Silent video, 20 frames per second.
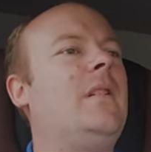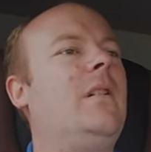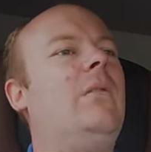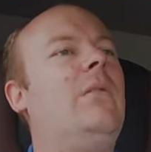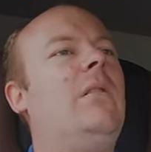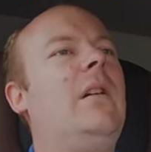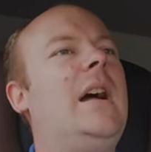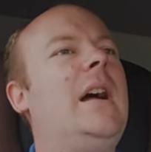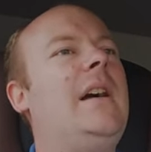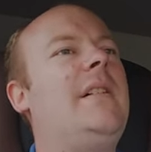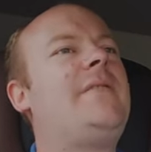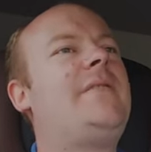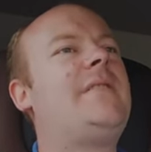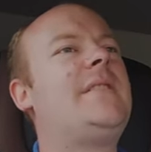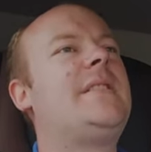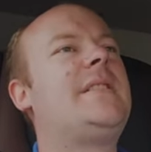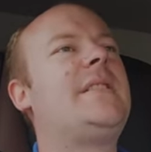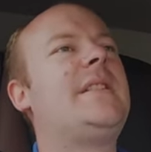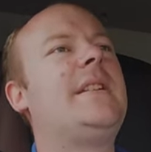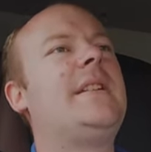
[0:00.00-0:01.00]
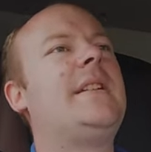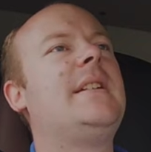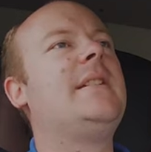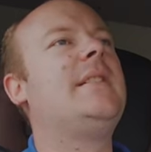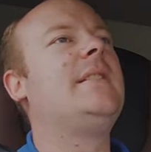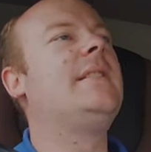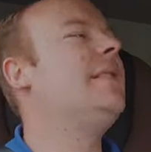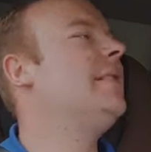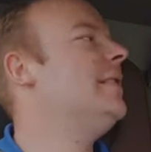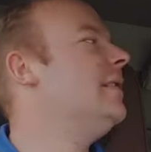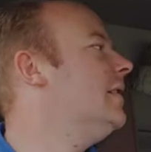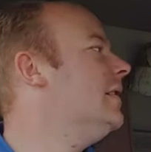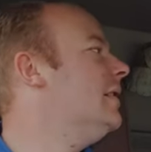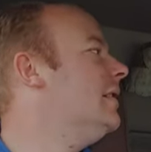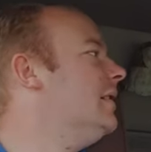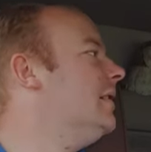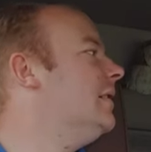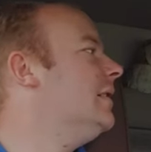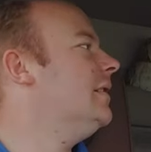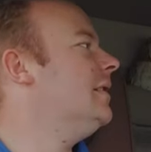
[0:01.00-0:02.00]
Or have to see.
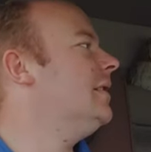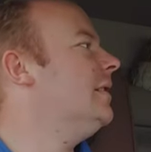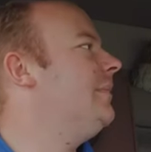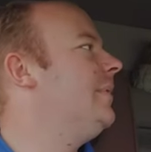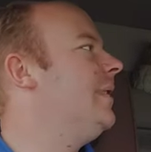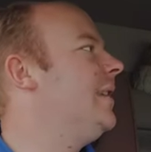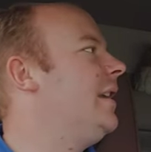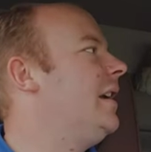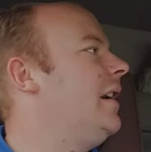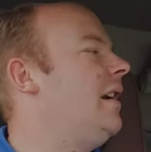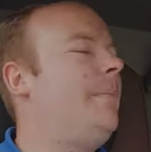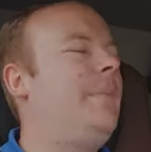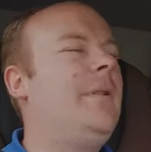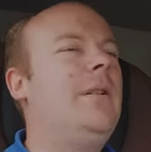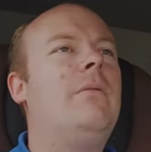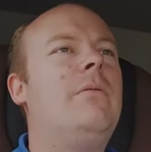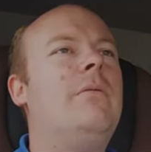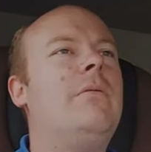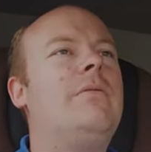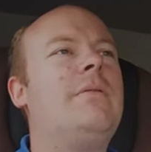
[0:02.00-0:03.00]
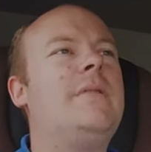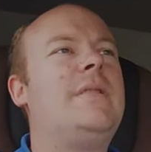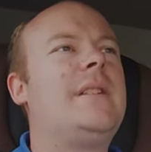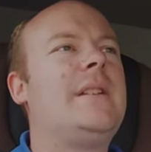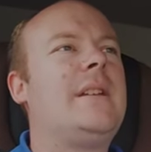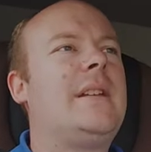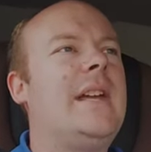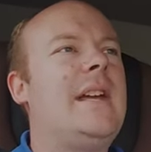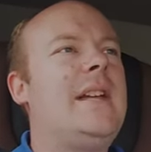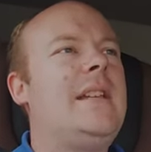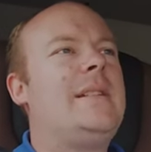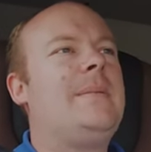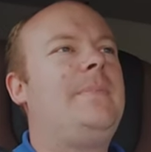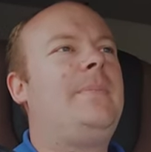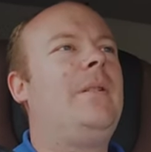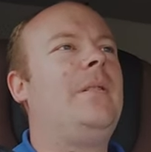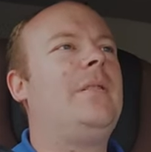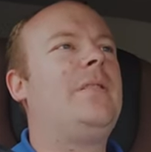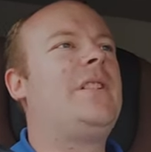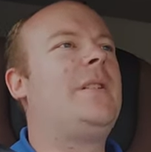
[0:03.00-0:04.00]
But they are a bit awkward to get to
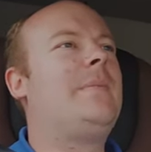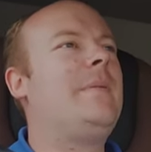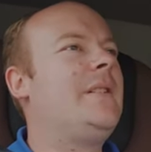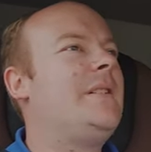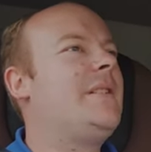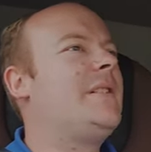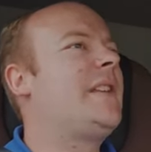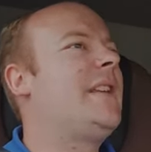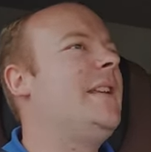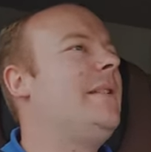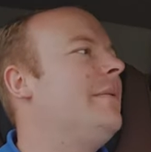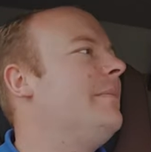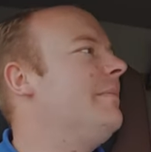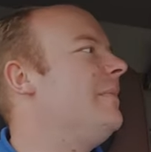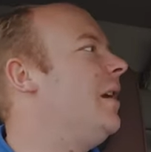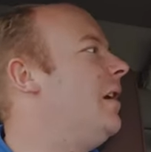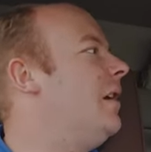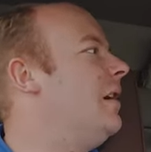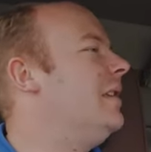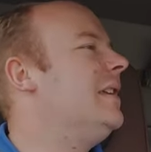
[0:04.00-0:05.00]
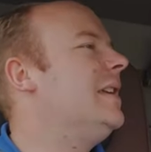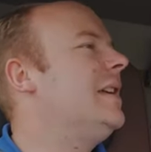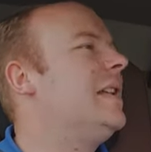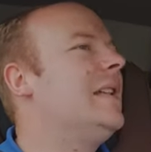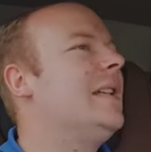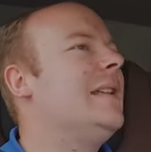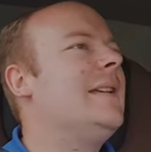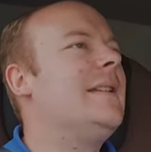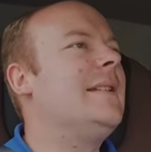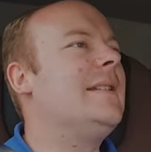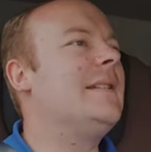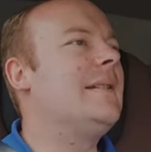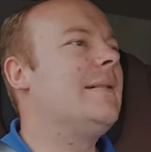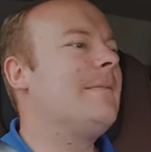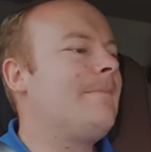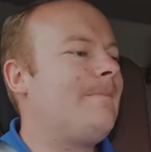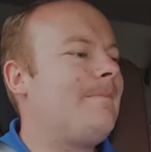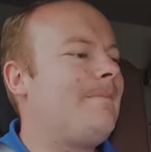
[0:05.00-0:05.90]
polish. I might just keep them highly cleaned.